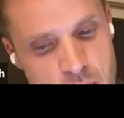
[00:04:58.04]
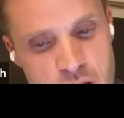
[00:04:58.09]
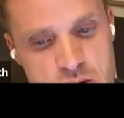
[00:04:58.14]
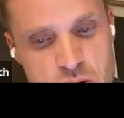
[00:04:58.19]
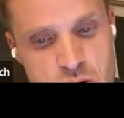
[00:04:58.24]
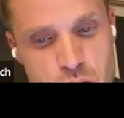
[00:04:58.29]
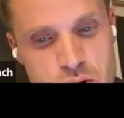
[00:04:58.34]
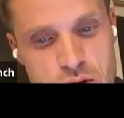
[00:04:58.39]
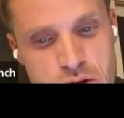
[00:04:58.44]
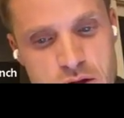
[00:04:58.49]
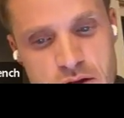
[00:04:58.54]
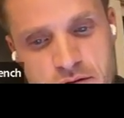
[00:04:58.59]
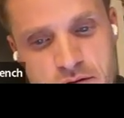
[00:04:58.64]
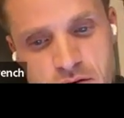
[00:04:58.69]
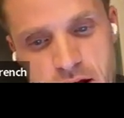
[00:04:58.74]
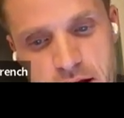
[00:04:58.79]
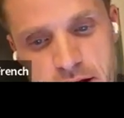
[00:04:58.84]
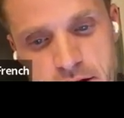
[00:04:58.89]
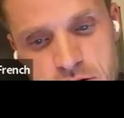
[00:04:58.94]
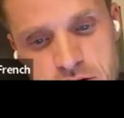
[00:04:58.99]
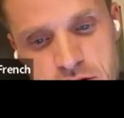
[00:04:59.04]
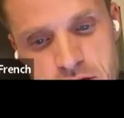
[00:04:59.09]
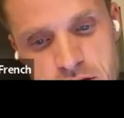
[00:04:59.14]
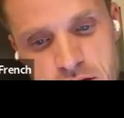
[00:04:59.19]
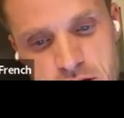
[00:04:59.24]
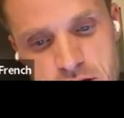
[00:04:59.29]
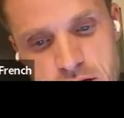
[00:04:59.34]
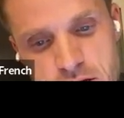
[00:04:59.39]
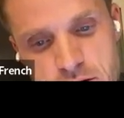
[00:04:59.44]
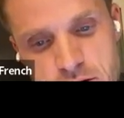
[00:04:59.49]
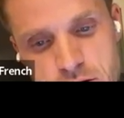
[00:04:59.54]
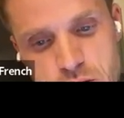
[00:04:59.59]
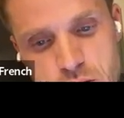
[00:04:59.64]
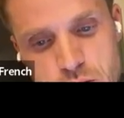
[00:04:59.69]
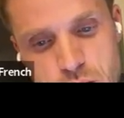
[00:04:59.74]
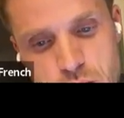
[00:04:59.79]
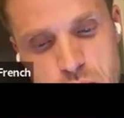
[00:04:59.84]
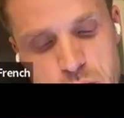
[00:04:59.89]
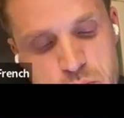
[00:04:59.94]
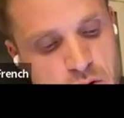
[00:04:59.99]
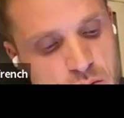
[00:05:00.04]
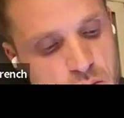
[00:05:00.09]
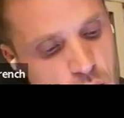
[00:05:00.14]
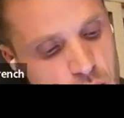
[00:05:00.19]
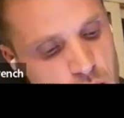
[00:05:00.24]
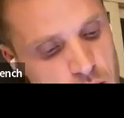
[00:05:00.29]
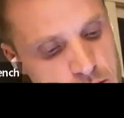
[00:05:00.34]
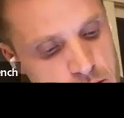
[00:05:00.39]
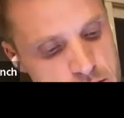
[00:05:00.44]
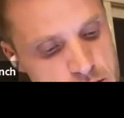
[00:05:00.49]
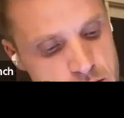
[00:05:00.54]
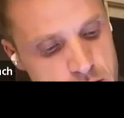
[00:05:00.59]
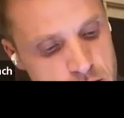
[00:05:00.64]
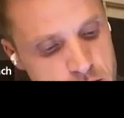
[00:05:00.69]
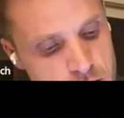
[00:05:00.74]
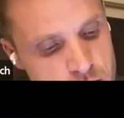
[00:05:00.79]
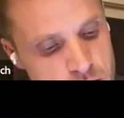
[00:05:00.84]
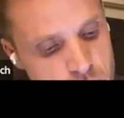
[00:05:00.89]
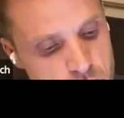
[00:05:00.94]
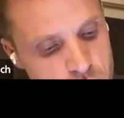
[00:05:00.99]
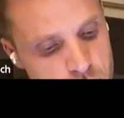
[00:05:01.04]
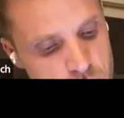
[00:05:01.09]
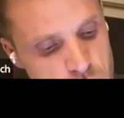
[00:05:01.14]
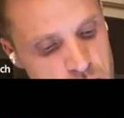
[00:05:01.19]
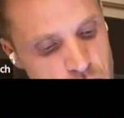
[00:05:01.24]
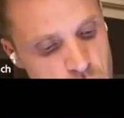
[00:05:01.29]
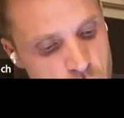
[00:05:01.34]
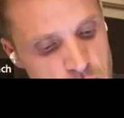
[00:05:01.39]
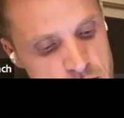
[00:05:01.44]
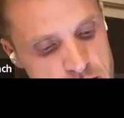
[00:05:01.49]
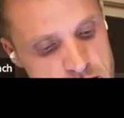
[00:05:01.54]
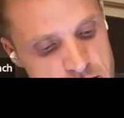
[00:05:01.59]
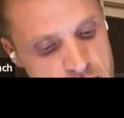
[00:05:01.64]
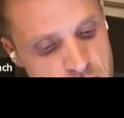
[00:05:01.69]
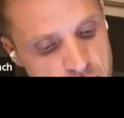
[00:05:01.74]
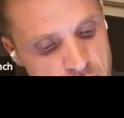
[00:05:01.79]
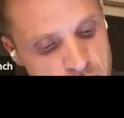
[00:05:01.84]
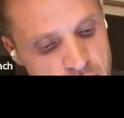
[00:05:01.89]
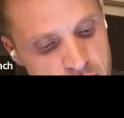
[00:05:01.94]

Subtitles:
So we're looking for energy in kilojoules per mole. So we'll do one step